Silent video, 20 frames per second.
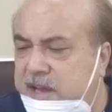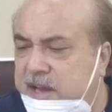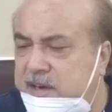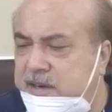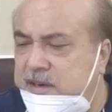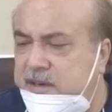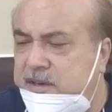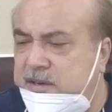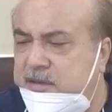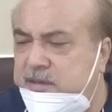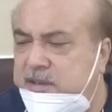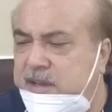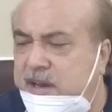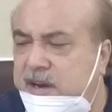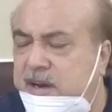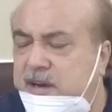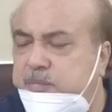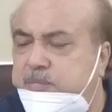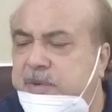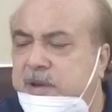Then
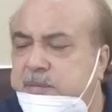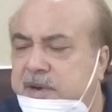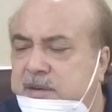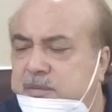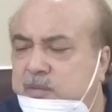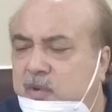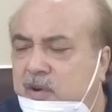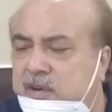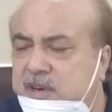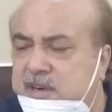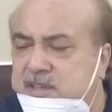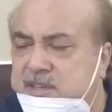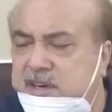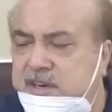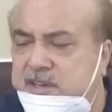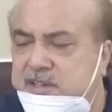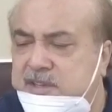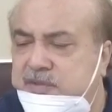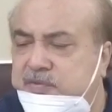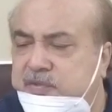there are payment models,
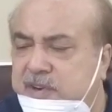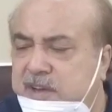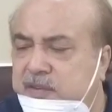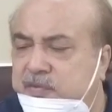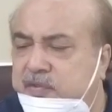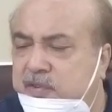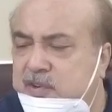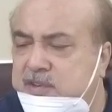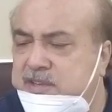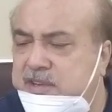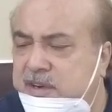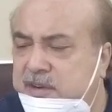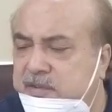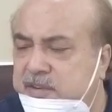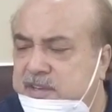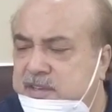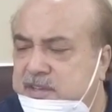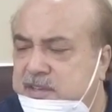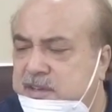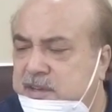that is free for
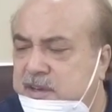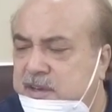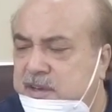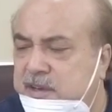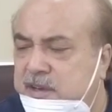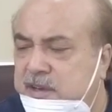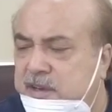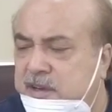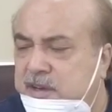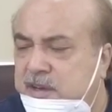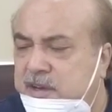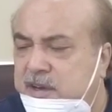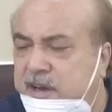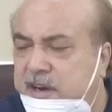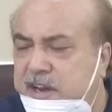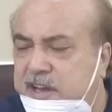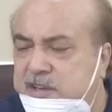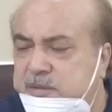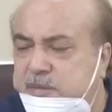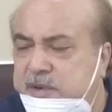service
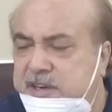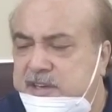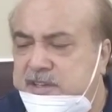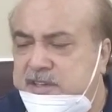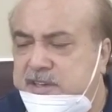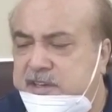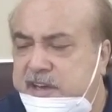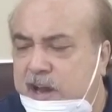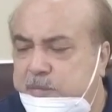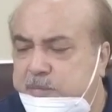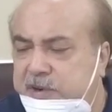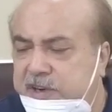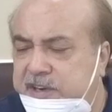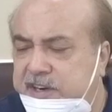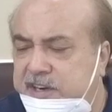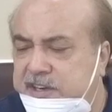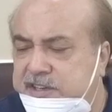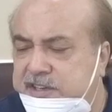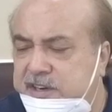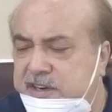arrangements,
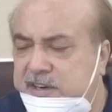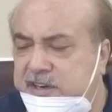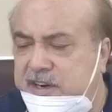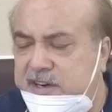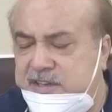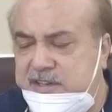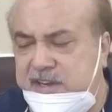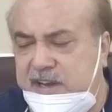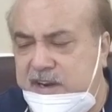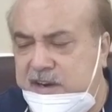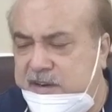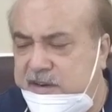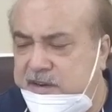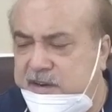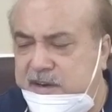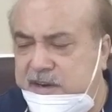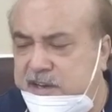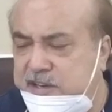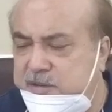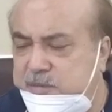capitation and
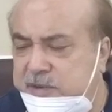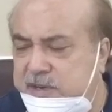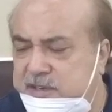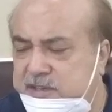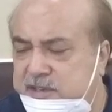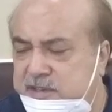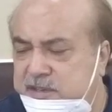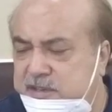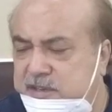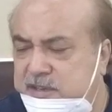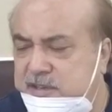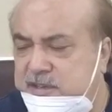salary arrangements.